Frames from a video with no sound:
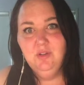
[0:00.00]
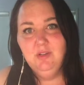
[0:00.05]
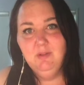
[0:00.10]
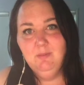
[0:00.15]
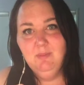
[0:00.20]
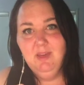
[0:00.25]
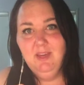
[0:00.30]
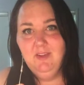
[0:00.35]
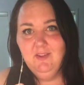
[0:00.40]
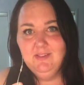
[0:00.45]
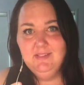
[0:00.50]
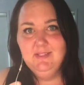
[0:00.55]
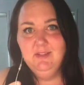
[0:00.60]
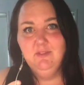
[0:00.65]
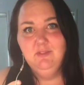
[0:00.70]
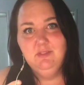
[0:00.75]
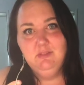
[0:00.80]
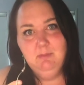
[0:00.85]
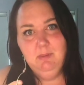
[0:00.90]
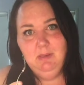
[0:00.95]
compare
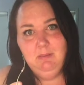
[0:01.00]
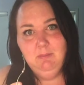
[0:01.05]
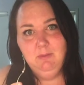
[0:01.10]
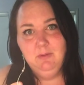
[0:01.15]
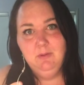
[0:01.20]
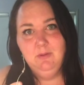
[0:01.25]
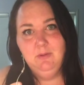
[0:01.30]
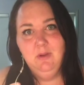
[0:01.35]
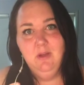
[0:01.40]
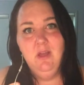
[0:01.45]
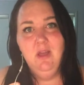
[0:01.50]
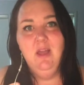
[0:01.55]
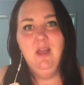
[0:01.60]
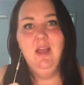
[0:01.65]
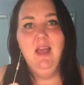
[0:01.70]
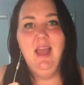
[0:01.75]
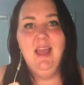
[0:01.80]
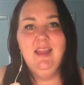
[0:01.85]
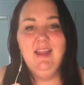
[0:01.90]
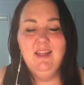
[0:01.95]
yourself to people
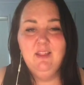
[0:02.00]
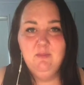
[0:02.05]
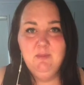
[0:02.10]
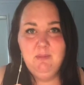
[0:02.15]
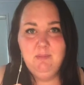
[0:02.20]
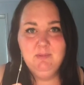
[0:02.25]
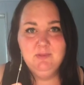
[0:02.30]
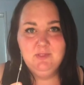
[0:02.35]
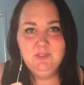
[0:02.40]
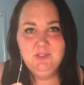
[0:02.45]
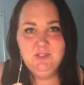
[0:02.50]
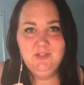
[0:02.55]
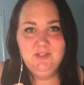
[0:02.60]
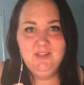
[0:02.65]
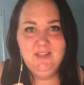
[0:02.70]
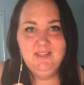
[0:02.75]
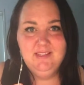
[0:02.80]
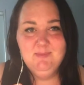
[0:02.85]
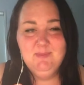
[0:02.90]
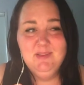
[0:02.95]
and other people's
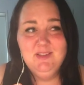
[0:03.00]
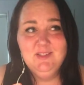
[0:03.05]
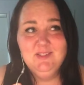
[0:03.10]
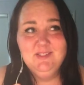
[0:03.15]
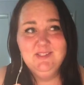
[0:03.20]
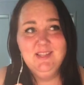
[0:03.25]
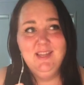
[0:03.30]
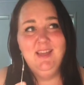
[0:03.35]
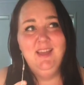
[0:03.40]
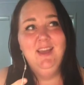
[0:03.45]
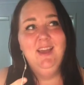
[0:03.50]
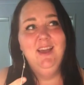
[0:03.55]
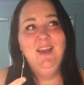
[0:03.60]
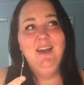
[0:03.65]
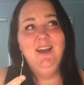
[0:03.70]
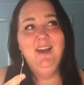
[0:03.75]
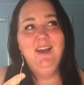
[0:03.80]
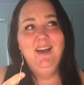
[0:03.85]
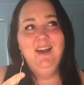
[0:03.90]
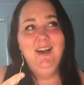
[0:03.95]
journeys, because
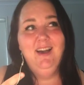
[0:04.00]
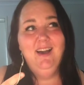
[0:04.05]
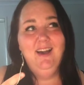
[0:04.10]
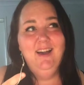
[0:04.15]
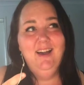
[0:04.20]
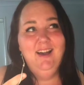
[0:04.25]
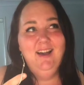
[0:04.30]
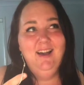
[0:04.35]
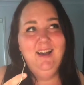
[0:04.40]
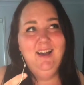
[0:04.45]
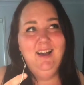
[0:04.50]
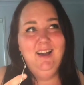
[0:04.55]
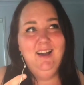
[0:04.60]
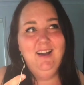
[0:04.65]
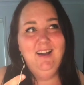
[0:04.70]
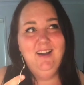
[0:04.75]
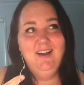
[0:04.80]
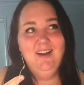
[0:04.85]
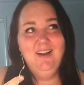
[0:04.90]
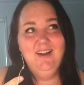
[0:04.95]

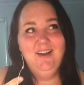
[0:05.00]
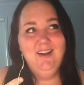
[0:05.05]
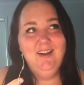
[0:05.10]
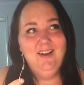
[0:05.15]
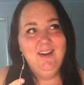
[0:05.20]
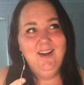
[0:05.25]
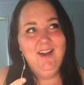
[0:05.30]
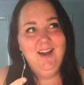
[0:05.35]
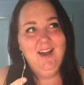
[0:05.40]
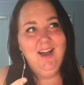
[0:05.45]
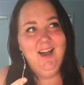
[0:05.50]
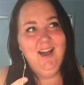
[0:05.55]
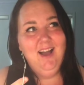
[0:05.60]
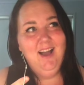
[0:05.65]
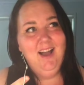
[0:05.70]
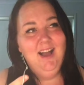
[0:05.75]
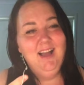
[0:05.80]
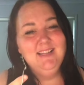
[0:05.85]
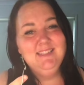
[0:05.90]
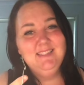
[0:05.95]
I
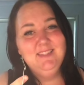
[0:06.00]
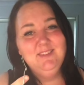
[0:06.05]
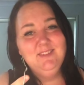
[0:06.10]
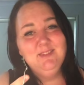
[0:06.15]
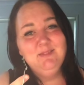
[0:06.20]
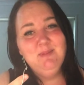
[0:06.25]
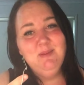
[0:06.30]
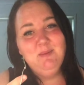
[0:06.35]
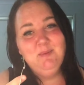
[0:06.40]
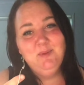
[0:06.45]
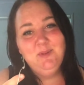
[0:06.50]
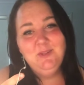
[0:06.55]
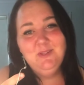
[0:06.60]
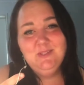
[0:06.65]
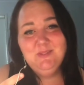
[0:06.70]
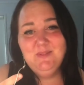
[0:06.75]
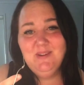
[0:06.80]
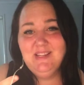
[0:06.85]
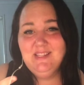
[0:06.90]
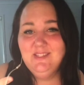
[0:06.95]
see all these people
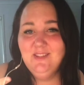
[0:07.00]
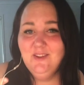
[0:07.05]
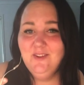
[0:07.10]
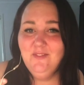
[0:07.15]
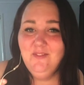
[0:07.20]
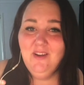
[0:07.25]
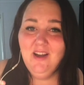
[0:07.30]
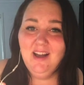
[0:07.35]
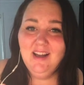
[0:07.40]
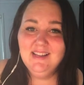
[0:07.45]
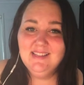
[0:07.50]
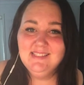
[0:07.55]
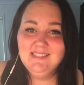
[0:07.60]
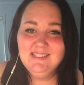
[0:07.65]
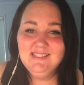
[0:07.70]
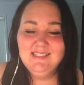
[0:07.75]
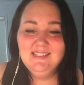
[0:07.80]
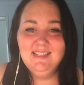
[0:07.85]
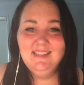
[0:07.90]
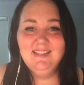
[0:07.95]
losing weight so fast,
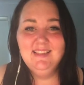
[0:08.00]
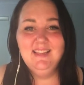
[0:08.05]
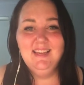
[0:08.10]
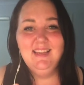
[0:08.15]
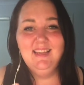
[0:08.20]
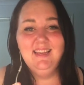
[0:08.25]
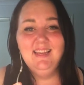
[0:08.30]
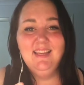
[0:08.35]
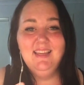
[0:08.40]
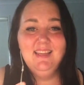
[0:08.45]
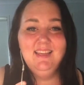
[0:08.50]
and then they,